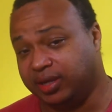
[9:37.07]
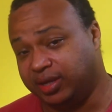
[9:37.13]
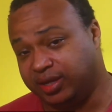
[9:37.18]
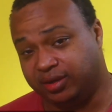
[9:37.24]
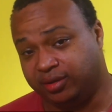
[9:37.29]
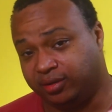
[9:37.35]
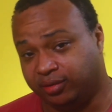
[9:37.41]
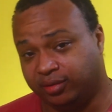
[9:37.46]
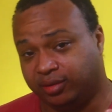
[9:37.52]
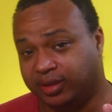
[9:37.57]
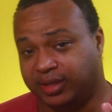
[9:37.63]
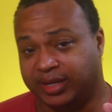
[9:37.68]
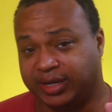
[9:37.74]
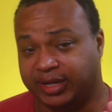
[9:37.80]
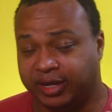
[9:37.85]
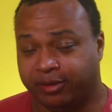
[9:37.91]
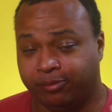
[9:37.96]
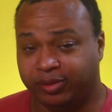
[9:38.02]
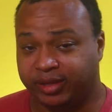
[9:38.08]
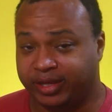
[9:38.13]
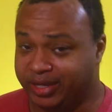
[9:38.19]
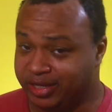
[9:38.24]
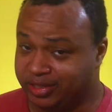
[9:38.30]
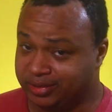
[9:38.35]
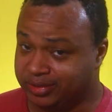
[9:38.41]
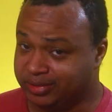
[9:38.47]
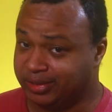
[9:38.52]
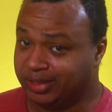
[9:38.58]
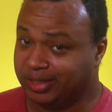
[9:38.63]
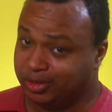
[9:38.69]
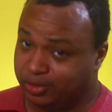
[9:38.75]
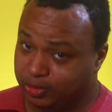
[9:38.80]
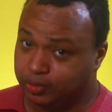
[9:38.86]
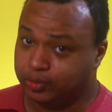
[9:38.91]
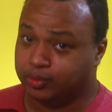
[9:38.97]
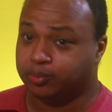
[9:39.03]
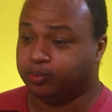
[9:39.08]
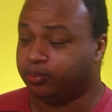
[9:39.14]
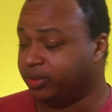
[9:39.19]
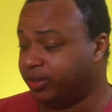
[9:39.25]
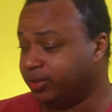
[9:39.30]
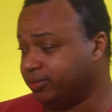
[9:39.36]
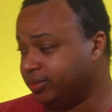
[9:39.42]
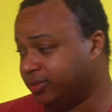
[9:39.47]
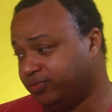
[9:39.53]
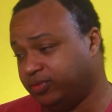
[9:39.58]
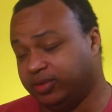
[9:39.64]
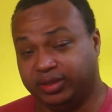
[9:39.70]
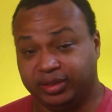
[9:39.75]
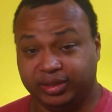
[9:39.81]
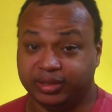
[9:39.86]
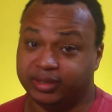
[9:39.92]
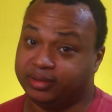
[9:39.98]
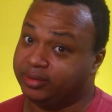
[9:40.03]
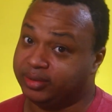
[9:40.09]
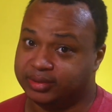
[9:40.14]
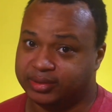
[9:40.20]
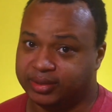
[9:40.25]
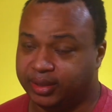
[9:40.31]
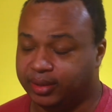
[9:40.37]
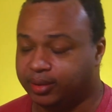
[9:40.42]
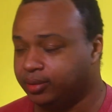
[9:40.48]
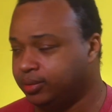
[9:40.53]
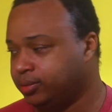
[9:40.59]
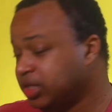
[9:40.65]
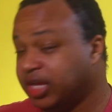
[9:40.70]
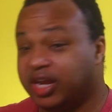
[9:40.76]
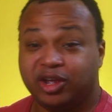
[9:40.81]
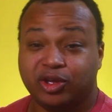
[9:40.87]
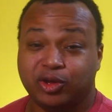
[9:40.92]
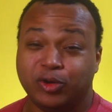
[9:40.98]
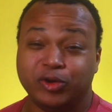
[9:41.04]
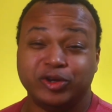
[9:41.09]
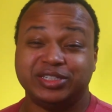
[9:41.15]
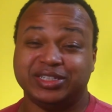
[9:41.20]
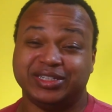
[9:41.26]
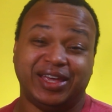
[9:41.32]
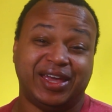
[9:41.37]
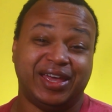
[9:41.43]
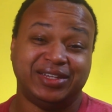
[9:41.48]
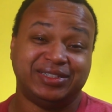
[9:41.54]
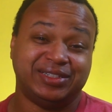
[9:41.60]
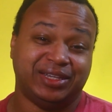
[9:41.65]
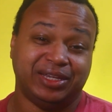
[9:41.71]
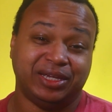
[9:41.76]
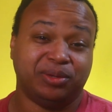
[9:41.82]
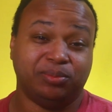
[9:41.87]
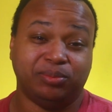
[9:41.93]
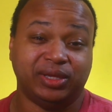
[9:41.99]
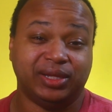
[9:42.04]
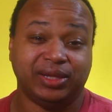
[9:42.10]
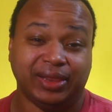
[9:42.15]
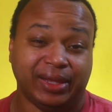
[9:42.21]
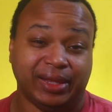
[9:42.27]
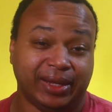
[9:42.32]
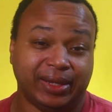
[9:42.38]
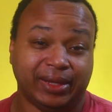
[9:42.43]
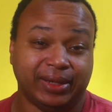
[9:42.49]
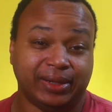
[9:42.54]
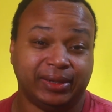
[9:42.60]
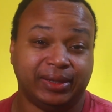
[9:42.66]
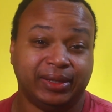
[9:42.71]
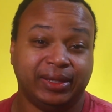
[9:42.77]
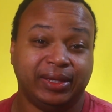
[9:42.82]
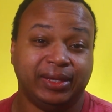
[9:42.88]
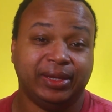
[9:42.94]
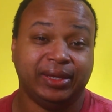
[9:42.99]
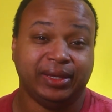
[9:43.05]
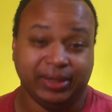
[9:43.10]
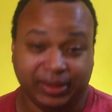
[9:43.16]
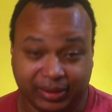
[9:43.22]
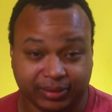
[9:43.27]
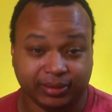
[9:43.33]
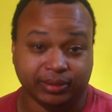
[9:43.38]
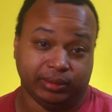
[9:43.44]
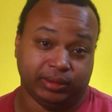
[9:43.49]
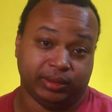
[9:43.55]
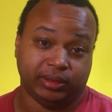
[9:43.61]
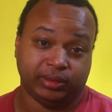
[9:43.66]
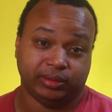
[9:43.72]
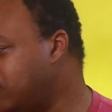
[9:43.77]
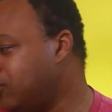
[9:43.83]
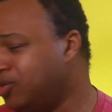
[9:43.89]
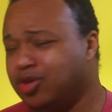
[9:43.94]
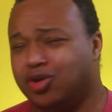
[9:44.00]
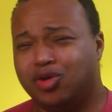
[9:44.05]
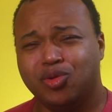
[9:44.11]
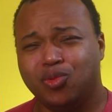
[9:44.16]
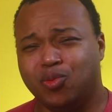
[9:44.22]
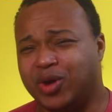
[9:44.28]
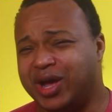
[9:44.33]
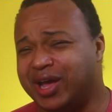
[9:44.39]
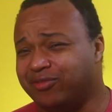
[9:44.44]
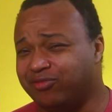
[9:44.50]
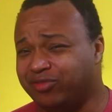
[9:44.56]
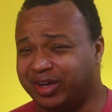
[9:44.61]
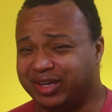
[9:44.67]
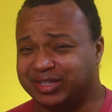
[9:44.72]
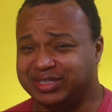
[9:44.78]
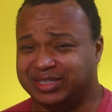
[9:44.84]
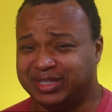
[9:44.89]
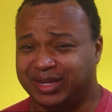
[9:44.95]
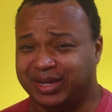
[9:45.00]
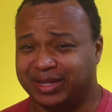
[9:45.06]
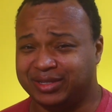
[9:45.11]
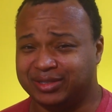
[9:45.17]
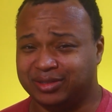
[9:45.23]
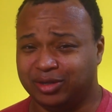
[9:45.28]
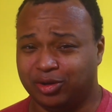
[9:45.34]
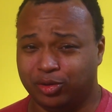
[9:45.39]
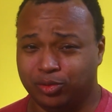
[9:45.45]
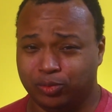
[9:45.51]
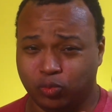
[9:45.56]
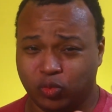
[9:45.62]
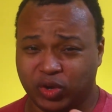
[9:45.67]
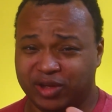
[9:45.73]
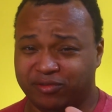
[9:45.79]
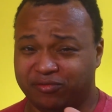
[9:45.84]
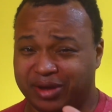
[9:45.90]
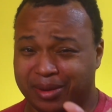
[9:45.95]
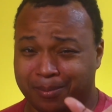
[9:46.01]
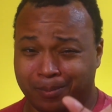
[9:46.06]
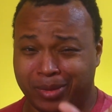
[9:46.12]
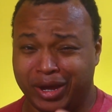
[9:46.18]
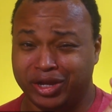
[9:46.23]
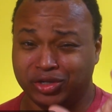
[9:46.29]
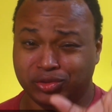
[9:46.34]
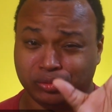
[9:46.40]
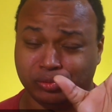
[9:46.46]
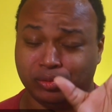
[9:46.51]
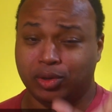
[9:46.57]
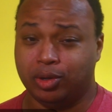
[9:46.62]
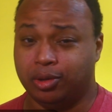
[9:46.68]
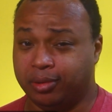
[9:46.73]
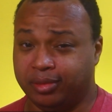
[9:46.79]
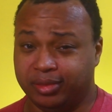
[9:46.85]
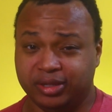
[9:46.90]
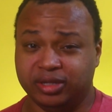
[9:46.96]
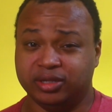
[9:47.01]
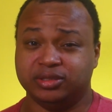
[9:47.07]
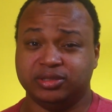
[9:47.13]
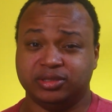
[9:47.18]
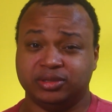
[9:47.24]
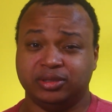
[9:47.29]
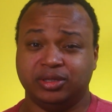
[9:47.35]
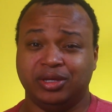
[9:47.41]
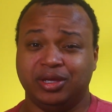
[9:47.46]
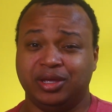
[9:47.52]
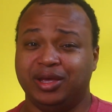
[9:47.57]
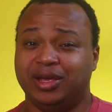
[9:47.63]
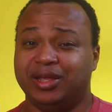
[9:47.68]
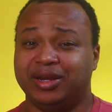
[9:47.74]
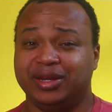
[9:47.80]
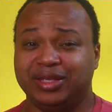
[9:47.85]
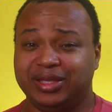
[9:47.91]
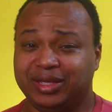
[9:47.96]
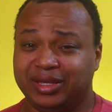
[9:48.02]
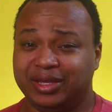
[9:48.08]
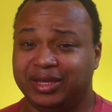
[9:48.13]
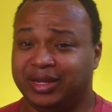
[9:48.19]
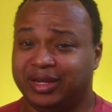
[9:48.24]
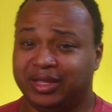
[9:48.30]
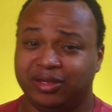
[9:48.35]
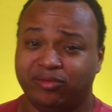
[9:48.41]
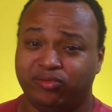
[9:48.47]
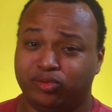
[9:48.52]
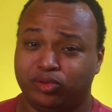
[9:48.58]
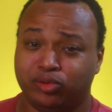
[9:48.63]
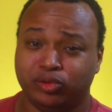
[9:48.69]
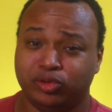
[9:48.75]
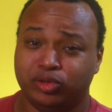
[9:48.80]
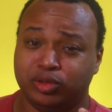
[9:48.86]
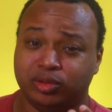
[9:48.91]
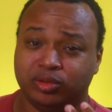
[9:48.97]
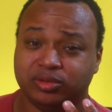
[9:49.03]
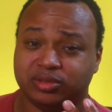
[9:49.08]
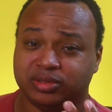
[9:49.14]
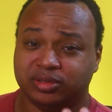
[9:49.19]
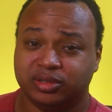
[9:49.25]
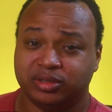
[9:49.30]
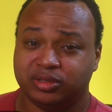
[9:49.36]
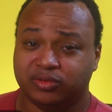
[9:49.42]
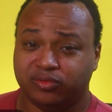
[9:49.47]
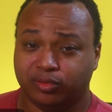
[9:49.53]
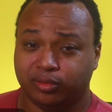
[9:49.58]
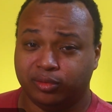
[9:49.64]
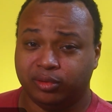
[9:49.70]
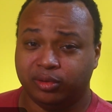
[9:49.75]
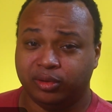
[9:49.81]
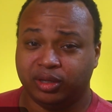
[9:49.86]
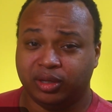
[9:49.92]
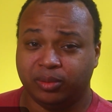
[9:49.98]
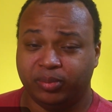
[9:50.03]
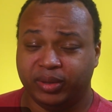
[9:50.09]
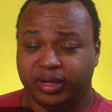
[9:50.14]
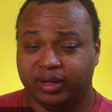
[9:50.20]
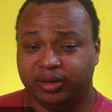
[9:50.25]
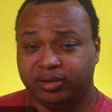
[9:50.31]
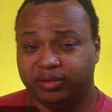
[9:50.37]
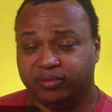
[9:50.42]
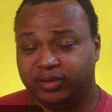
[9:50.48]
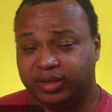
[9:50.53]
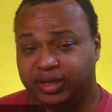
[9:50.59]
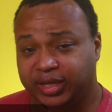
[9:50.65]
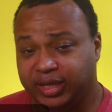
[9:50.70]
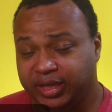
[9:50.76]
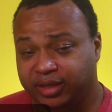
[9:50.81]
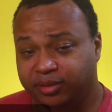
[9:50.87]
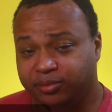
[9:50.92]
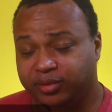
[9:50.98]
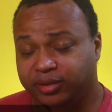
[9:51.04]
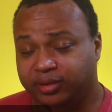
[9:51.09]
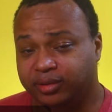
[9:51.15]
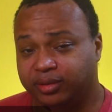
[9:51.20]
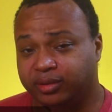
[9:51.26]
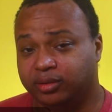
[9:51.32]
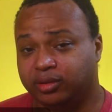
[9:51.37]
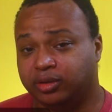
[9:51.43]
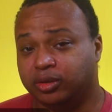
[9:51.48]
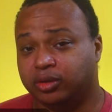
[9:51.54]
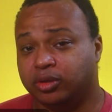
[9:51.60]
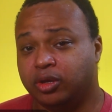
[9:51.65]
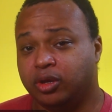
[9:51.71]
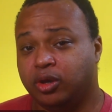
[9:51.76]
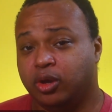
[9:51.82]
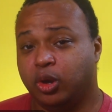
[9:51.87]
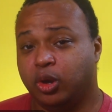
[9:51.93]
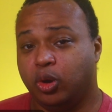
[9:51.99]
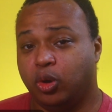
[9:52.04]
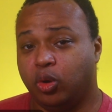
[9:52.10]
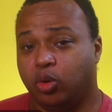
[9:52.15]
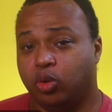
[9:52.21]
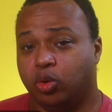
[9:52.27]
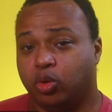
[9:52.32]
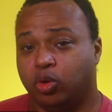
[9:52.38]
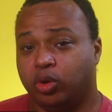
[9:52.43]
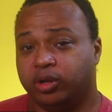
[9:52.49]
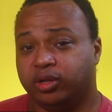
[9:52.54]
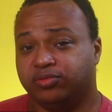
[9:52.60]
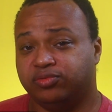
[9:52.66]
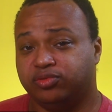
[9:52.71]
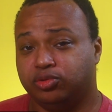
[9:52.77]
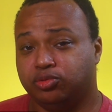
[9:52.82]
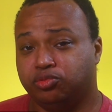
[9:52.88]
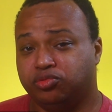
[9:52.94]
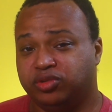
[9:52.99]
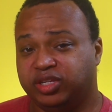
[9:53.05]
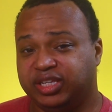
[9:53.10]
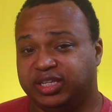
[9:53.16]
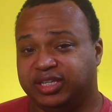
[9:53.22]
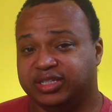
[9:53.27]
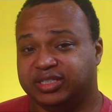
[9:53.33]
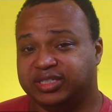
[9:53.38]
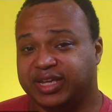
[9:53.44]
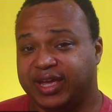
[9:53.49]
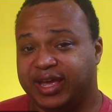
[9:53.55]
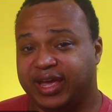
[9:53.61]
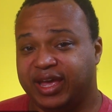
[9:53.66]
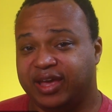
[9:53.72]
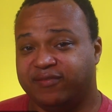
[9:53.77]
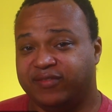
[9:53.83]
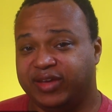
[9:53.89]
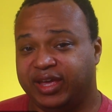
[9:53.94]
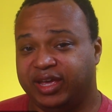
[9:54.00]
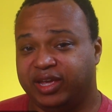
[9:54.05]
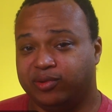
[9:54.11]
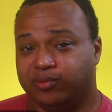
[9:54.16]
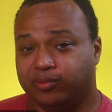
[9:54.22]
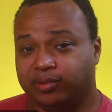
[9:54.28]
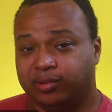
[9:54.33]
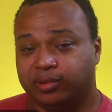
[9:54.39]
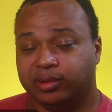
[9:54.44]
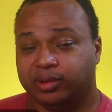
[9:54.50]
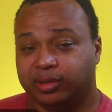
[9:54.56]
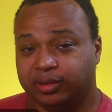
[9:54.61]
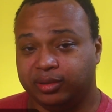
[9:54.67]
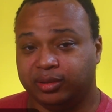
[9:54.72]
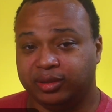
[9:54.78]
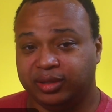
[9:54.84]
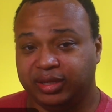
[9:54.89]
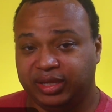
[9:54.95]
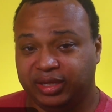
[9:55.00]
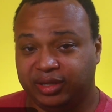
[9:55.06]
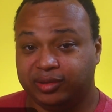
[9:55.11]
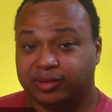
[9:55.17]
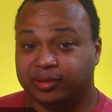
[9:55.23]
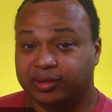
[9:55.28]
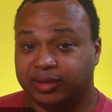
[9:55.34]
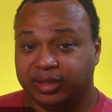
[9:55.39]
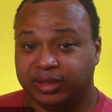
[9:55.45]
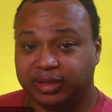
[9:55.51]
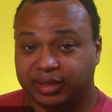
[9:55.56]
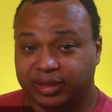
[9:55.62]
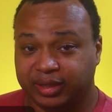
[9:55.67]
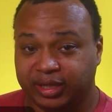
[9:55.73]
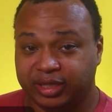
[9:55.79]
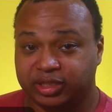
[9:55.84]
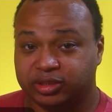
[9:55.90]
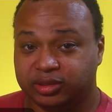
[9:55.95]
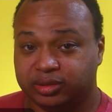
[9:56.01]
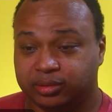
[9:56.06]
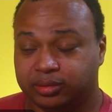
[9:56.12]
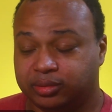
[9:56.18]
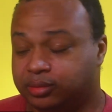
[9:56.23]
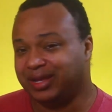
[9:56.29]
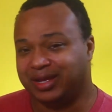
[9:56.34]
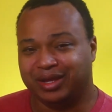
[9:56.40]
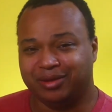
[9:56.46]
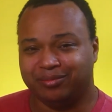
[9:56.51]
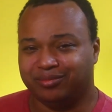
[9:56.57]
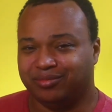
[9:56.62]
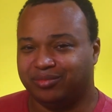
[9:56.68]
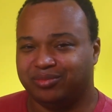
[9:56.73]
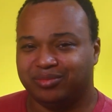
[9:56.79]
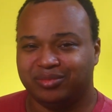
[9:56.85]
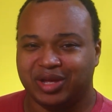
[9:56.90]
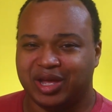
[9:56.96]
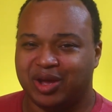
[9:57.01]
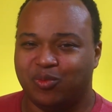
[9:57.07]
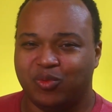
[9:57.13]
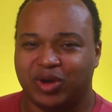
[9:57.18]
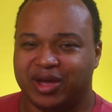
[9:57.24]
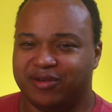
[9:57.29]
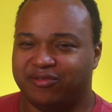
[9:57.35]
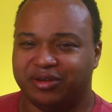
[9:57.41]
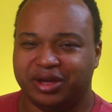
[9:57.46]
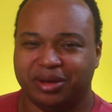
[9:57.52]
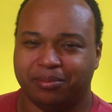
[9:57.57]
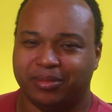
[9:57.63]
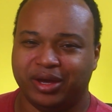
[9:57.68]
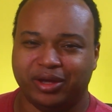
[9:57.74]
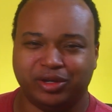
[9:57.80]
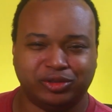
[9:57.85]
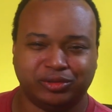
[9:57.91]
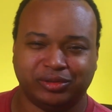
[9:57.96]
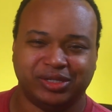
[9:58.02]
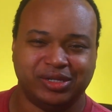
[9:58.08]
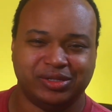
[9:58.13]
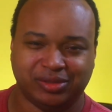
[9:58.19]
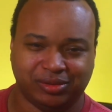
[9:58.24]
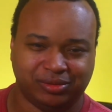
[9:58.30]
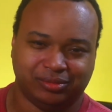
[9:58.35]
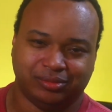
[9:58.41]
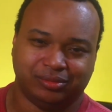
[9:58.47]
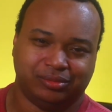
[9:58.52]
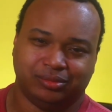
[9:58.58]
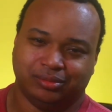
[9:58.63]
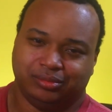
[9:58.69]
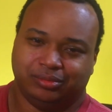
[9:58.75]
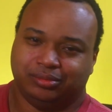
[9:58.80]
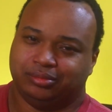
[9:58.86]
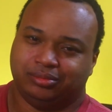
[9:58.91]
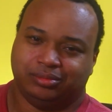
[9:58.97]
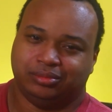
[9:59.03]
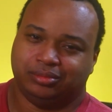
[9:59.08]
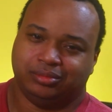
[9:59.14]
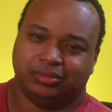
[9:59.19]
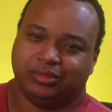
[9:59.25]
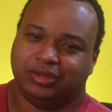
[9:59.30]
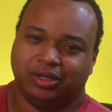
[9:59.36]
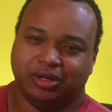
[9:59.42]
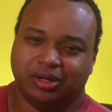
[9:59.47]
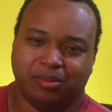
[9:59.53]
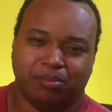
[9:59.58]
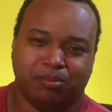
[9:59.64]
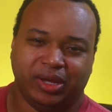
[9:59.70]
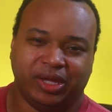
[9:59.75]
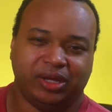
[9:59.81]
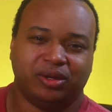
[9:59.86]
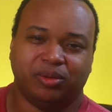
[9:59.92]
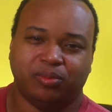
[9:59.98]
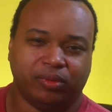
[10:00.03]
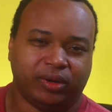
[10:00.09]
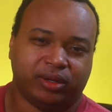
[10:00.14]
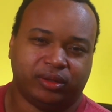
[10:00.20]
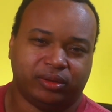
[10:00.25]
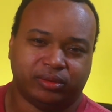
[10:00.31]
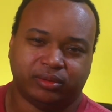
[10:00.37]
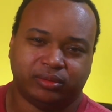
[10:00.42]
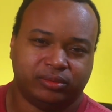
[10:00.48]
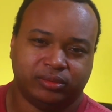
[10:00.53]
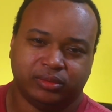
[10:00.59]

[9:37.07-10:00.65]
I don't know a lot of applications that do, but if you need it, it's there. And of course it has gigabit LAN Ethernet. No Wi-Fi slot or Wi-Fi module on this. And again, if you're using this for competitive gaming, or if you need to have a real good Ethernet connection, um, a Wi-Fi module isn't gonna make or break you.